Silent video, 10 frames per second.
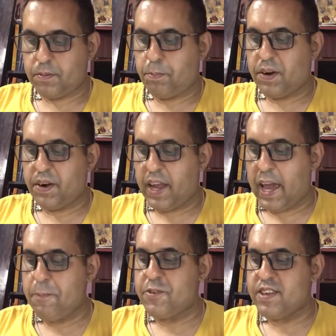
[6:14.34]

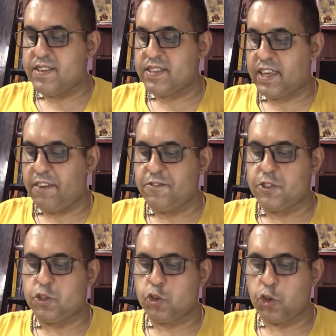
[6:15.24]
Perhaps his
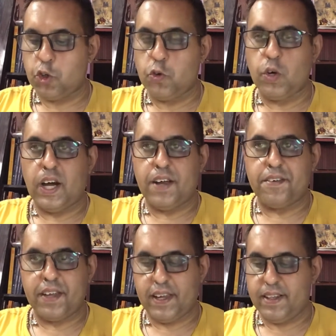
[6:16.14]
gifts to you are
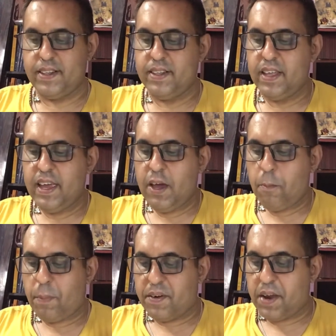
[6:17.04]
real.
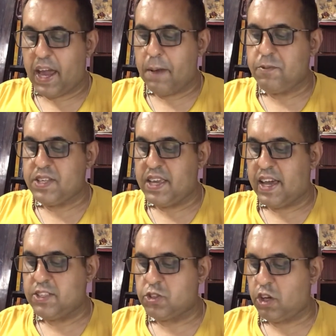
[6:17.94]
Perhaps he
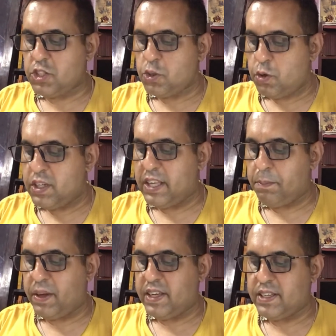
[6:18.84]
has not wholly
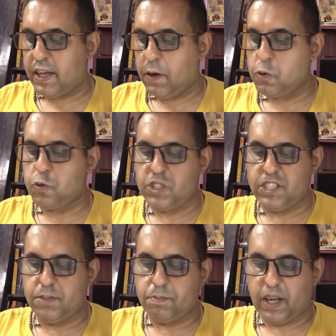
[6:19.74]
been
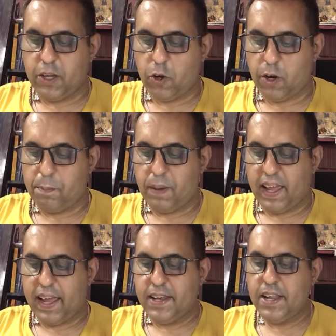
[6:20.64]
outwitted by your
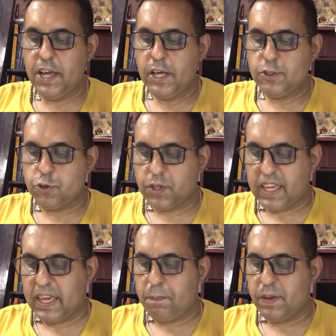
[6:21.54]
plan to
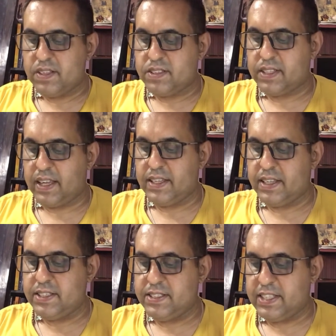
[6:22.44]
keep his son
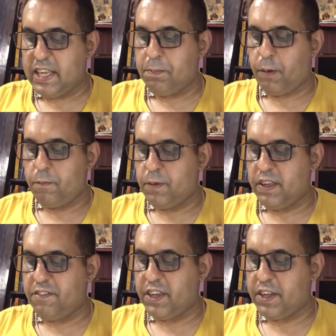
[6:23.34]
in deep
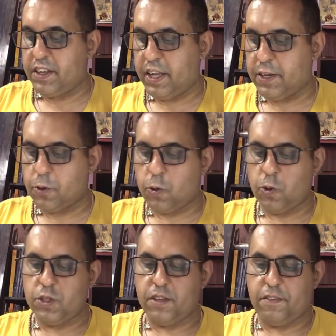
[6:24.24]
oblivion and
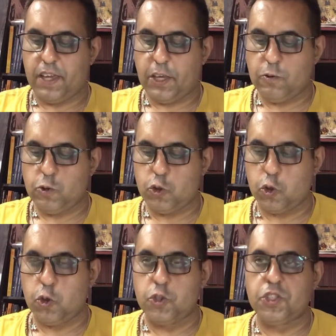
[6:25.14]
go the way you
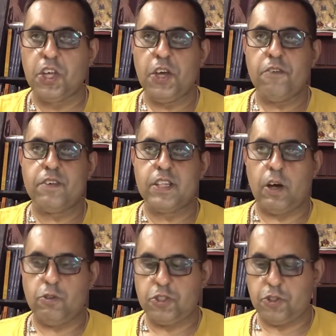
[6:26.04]
chose
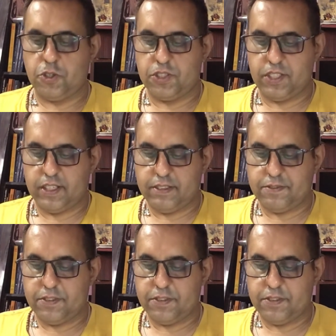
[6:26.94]
without yourself.